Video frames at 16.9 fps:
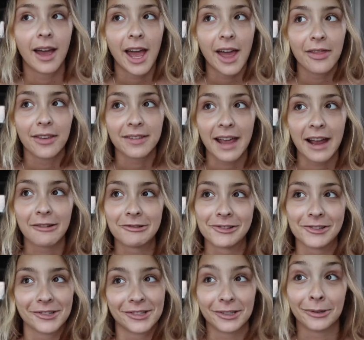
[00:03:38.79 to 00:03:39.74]
And the
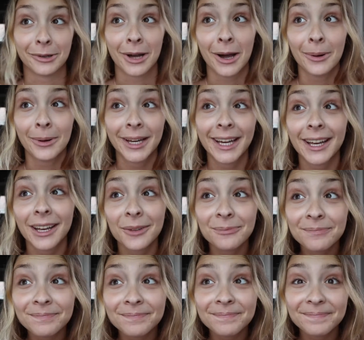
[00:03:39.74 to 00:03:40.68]
sirens are still
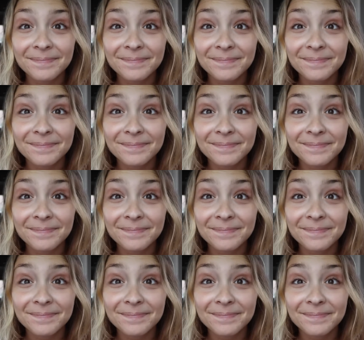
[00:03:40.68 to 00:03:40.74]
going.